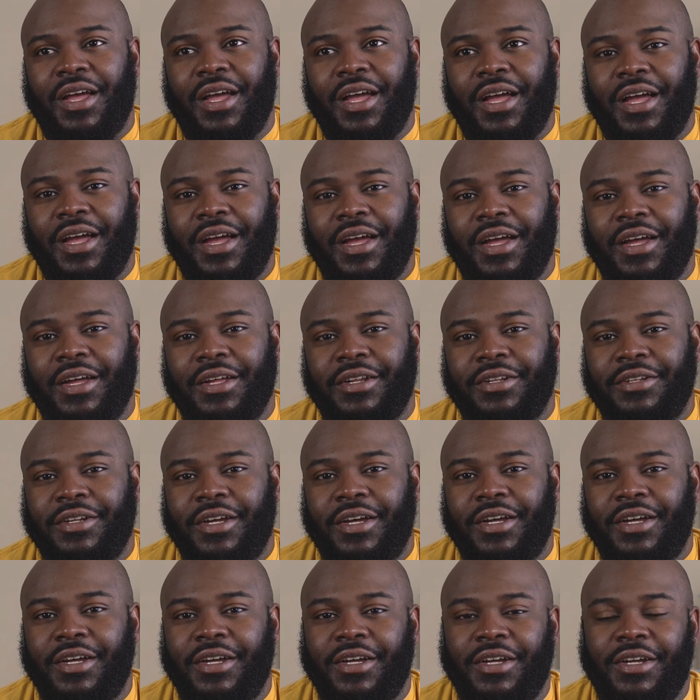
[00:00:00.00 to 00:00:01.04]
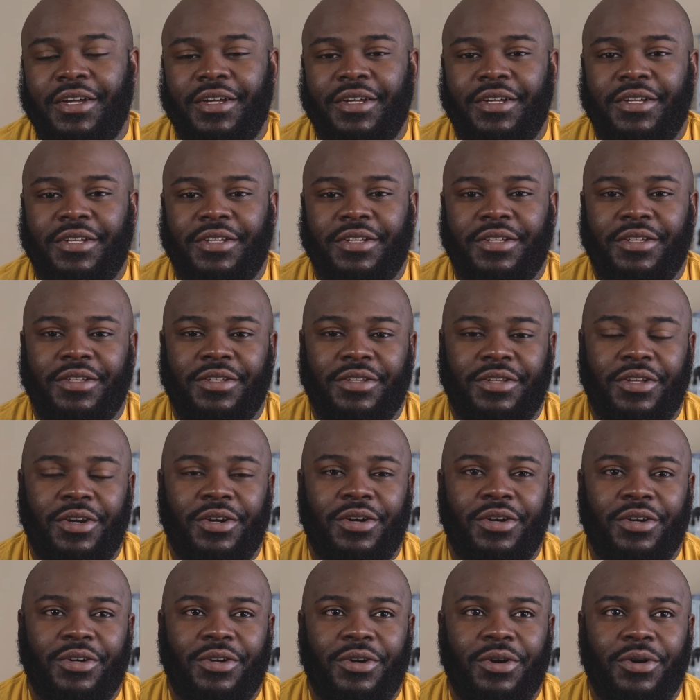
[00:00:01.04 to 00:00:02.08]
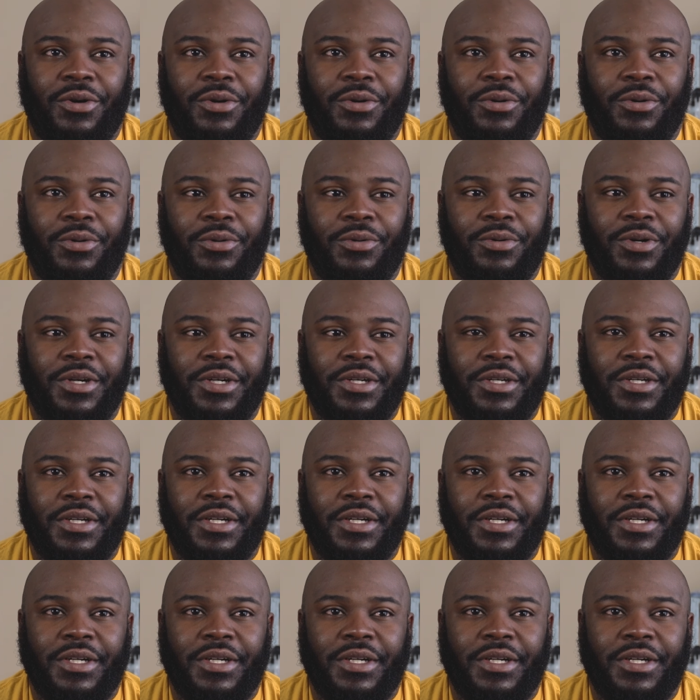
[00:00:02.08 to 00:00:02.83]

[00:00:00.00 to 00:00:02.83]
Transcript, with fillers: And third goal,